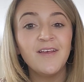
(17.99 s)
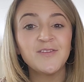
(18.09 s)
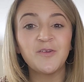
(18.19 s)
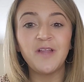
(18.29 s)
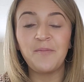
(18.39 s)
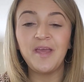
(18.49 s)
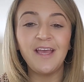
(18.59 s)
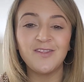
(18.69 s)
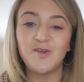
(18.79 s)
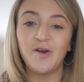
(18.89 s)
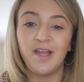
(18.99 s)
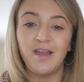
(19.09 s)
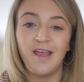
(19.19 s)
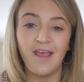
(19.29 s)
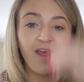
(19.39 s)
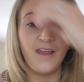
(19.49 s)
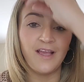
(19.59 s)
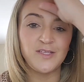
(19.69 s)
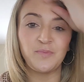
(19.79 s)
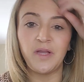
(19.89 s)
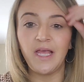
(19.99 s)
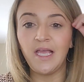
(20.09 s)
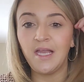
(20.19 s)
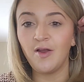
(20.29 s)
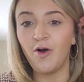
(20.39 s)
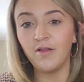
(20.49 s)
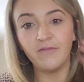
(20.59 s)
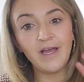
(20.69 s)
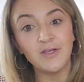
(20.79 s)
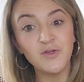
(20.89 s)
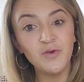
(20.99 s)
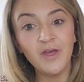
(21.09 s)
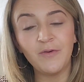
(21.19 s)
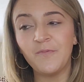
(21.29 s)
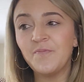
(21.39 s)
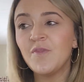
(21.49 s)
So let me get started and explain all of that to you.